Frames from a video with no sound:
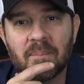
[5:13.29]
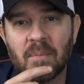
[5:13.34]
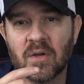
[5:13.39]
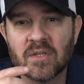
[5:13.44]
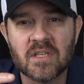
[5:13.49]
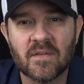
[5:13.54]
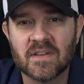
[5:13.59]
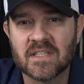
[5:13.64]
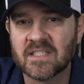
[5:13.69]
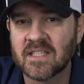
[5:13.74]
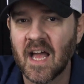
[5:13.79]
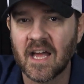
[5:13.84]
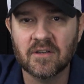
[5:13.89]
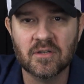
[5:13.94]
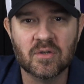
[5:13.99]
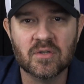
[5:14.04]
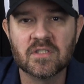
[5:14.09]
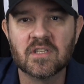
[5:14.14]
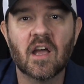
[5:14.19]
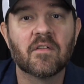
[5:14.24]
Most of it's not
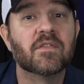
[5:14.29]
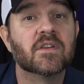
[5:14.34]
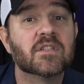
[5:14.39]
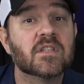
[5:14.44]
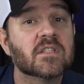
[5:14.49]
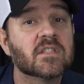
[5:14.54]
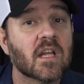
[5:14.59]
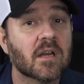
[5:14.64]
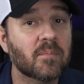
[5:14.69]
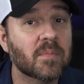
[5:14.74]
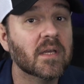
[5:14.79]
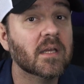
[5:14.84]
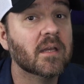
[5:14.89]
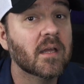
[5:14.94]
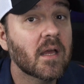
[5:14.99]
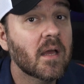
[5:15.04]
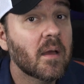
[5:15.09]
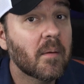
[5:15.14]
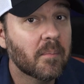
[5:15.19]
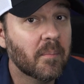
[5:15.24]
new stuff. It's just going to
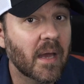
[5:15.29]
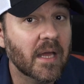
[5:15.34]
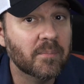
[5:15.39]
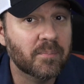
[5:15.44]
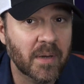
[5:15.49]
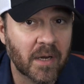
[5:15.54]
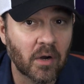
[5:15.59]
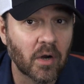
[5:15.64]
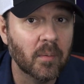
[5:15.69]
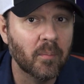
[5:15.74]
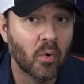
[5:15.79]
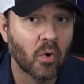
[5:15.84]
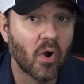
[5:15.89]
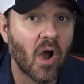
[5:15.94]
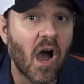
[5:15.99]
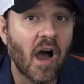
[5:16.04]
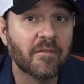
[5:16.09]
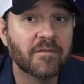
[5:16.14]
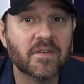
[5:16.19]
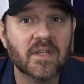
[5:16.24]
be made bigger and more
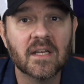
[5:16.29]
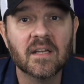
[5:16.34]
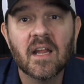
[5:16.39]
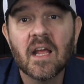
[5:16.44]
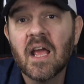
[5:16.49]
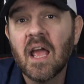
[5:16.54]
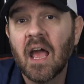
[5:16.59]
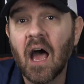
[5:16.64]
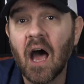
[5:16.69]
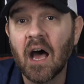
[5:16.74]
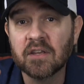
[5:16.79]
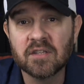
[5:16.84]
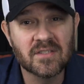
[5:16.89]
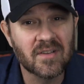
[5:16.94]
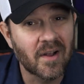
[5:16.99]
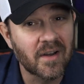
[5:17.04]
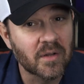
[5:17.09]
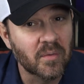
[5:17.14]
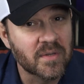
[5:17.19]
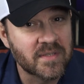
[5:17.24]
often,
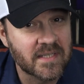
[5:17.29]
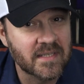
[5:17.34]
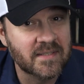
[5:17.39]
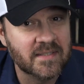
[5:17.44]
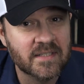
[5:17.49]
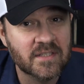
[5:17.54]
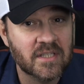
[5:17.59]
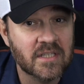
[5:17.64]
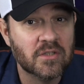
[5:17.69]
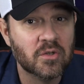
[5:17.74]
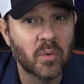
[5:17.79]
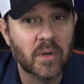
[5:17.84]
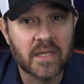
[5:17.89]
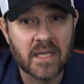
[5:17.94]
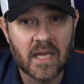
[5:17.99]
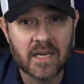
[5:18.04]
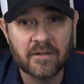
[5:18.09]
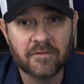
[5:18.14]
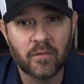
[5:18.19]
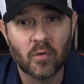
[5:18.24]
starting with CCG
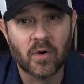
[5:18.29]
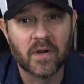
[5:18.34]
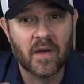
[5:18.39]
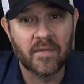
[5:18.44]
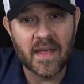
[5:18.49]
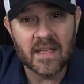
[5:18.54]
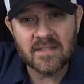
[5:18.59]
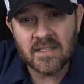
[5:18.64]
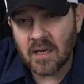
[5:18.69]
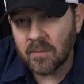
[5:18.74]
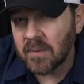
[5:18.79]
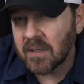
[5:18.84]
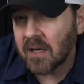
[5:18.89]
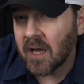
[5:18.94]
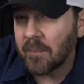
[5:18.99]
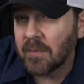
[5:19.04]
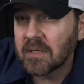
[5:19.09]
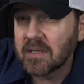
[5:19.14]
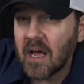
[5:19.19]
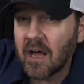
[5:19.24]
2084. Now, that's going to be
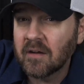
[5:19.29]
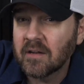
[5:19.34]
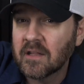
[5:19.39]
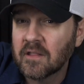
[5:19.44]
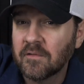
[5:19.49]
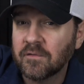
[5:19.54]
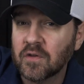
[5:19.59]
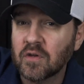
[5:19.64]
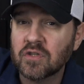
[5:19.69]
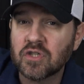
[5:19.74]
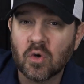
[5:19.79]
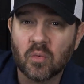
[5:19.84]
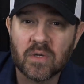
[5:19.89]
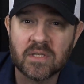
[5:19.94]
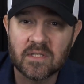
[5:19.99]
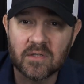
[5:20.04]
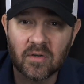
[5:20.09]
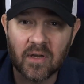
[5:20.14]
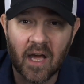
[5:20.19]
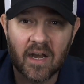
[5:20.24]
coming down in the future. We
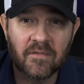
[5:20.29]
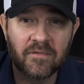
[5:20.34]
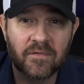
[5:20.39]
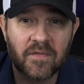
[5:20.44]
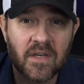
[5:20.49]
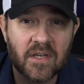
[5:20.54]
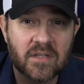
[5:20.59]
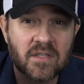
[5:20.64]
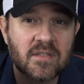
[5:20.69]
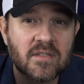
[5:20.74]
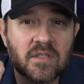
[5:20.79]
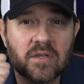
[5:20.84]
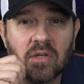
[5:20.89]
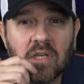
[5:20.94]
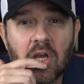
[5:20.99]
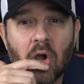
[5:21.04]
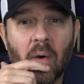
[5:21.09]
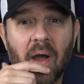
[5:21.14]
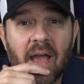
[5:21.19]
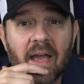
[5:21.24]
still got to finish
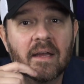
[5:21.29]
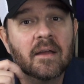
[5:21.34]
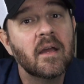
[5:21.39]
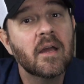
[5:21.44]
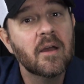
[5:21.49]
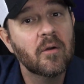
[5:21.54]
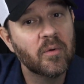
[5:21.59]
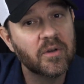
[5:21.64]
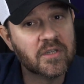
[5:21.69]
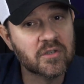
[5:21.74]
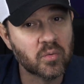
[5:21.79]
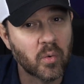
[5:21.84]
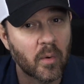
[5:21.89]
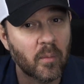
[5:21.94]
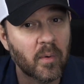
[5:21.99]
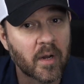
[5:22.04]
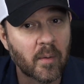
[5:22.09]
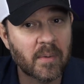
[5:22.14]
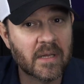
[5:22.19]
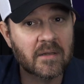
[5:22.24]
Studio A, which is where
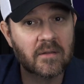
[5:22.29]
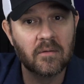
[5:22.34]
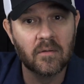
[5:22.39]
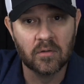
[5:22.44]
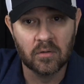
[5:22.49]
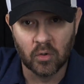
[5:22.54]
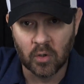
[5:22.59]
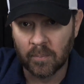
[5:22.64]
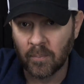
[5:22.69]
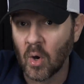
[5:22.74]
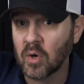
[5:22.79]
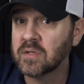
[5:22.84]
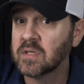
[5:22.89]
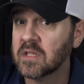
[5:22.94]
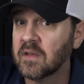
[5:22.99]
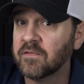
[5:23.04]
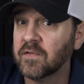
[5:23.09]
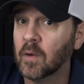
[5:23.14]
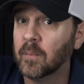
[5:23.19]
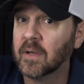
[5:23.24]
we're going to be doing most of
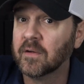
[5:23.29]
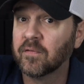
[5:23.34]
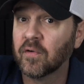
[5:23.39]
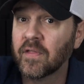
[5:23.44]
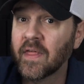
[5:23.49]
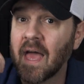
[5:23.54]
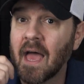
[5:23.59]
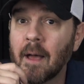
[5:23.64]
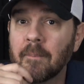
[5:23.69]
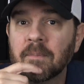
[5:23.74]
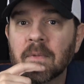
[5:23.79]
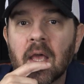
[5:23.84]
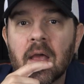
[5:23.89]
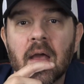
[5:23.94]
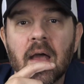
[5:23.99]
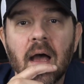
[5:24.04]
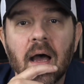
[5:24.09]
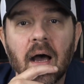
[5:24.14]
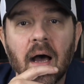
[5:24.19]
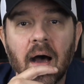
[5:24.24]
the filming for that.
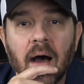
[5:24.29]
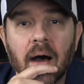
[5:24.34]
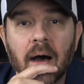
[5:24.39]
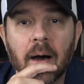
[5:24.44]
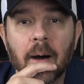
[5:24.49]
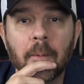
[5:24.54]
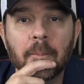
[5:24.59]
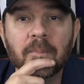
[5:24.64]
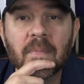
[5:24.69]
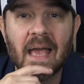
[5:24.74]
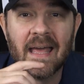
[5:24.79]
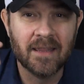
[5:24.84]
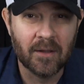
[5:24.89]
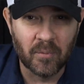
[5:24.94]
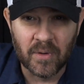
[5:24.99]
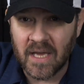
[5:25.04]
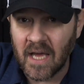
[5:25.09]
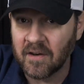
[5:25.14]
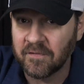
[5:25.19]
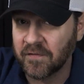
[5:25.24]
And then
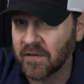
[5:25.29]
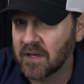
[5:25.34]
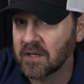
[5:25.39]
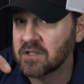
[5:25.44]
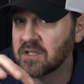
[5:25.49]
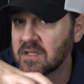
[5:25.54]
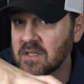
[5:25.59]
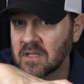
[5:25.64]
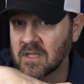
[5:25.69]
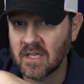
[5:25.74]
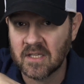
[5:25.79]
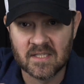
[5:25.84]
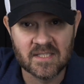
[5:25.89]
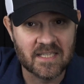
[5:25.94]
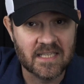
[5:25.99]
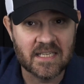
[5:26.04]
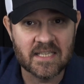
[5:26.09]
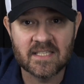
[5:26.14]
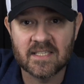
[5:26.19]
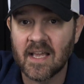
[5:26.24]
we got to finish the
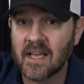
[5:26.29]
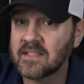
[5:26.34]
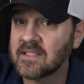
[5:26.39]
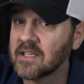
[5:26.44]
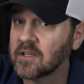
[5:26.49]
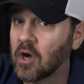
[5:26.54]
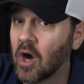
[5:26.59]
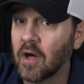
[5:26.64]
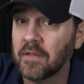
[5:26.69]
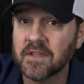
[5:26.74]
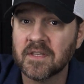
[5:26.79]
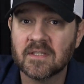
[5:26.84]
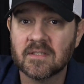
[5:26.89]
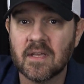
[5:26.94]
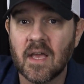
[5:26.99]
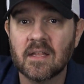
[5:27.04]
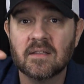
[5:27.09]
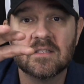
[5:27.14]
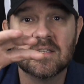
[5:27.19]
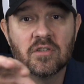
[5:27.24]
city sets and all the
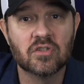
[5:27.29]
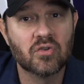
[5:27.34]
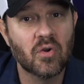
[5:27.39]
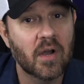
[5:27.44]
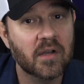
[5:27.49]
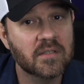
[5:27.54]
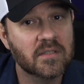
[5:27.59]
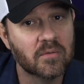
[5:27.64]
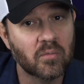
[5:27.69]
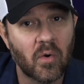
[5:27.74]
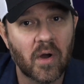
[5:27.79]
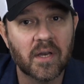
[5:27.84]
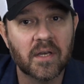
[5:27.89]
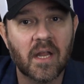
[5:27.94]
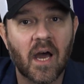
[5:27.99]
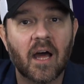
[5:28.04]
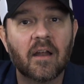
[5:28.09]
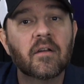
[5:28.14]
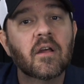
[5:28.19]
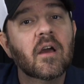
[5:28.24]
sets and trucks and
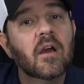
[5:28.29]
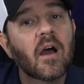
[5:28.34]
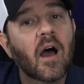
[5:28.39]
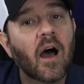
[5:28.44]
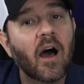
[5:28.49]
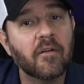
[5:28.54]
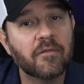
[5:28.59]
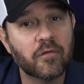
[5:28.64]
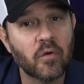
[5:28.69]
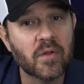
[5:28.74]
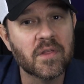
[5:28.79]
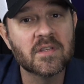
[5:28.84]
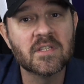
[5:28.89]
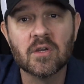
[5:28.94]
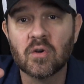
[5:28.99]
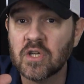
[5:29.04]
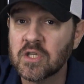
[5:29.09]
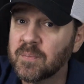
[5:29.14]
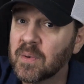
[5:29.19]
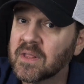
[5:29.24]
whatnot for the
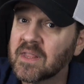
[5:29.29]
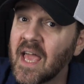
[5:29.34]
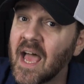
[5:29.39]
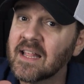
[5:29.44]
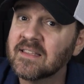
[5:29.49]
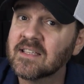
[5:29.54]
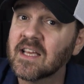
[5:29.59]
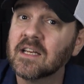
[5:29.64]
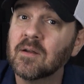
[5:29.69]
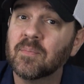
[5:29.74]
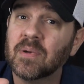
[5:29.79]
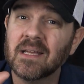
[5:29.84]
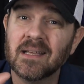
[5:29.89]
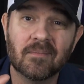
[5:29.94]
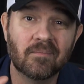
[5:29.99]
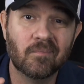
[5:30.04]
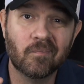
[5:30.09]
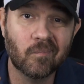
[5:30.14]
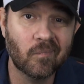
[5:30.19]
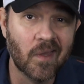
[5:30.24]
series. But that's going to
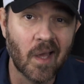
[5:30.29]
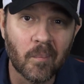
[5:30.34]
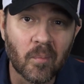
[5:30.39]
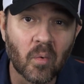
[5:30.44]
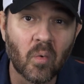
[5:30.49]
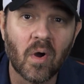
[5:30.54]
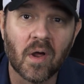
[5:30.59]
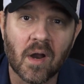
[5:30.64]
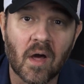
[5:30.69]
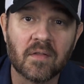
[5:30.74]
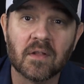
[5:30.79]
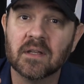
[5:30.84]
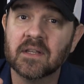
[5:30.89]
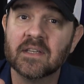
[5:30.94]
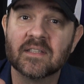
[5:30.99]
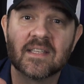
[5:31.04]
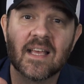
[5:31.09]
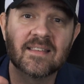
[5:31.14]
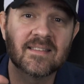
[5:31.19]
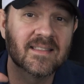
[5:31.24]
be number one on the
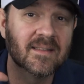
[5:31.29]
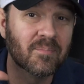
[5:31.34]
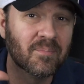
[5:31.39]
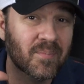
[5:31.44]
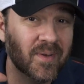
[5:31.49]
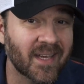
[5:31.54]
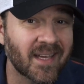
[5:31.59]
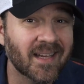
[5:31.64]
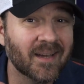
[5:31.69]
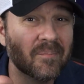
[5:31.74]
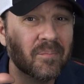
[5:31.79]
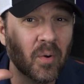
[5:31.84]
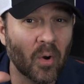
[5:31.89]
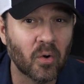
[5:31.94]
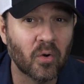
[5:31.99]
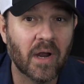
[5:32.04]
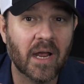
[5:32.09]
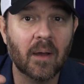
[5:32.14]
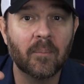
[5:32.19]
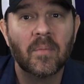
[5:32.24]
list. That's the big
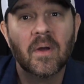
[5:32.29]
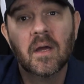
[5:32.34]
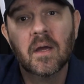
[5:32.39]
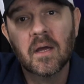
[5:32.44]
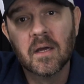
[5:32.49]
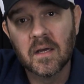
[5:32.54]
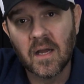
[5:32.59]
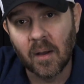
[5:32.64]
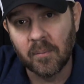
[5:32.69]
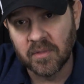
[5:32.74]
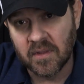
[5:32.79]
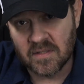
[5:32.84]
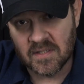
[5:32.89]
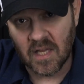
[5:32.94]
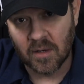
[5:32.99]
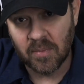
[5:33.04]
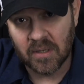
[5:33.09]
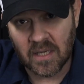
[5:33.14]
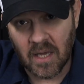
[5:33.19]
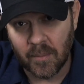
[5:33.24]
program that's
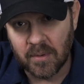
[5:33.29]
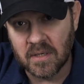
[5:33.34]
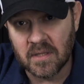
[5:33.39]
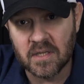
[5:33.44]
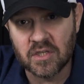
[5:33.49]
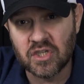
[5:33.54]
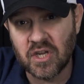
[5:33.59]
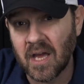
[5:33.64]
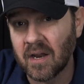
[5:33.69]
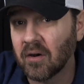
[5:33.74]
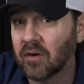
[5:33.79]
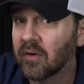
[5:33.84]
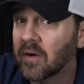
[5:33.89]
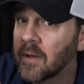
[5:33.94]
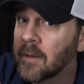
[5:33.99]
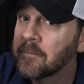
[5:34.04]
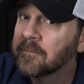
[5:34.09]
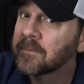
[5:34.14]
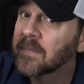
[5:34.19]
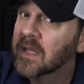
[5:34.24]
going to be coming to the channel.
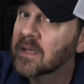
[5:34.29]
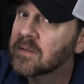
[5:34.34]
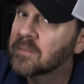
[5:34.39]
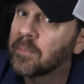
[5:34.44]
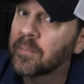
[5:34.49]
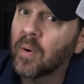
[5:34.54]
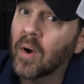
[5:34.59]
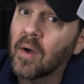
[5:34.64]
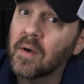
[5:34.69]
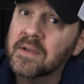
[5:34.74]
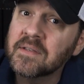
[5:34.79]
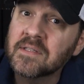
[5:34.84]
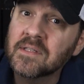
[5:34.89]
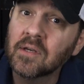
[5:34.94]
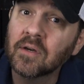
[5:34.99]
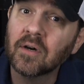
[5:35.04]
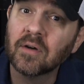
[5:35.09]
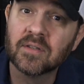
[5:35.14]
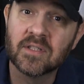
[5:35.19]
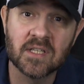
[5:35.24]
It's probably
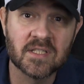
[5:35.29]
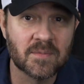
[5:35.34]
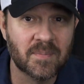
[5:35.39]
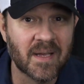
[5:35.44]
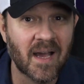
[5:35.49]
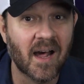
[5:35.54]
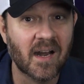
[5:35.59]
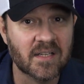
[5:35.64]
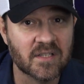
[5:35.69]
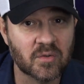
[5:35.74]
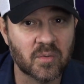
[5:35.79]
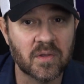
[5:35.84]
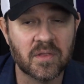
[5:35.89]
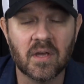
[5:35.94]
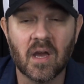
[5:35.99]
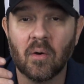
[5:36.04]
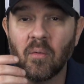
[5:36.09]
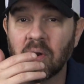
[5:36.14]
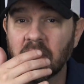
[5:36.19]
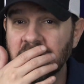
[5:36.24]
still, just to be honest with
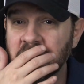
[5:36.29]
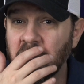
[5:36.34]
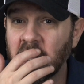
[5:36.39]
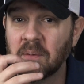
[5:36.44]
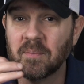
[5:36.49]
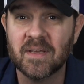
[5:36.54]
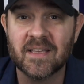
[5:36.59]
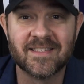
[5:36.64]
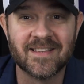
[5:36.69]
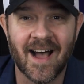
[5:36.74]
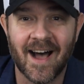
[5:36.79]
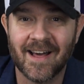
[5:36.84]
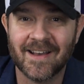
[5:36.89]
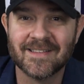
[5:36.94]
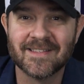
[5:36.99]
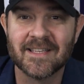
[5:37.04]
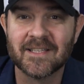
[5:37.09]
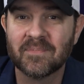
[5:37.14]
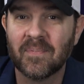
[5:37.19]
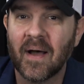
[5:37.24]
you, I want to try to be as
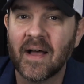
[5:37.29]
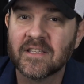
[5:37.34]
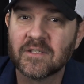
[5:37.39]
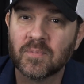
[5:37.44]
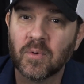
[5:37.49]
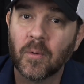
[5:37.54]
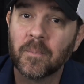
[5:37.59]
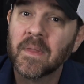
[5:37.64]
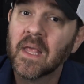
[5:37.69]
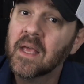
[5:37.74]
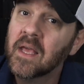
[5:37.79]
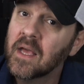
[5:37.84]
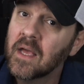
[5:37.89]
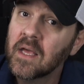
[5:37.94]
honest as possible.